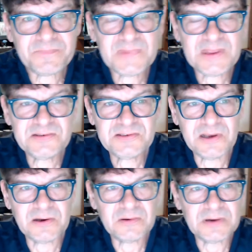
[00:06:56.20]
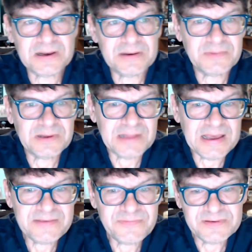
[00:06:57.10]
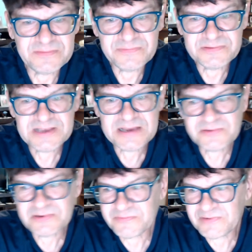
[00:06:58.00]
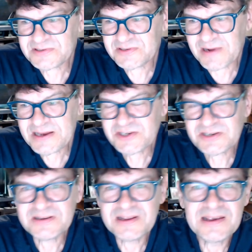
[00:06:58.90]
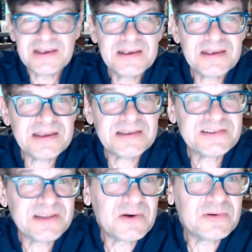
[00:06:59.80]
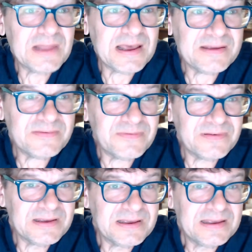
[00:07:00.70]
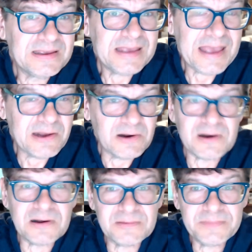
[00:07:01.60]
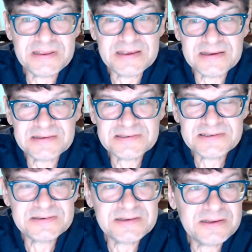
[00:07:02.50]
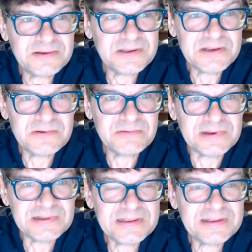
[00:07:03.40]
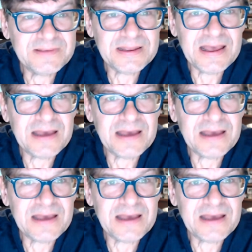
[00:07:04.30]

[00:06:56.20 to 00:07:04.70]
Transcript: So um, a life of sexual frustration is no life at all, because you, you really cannot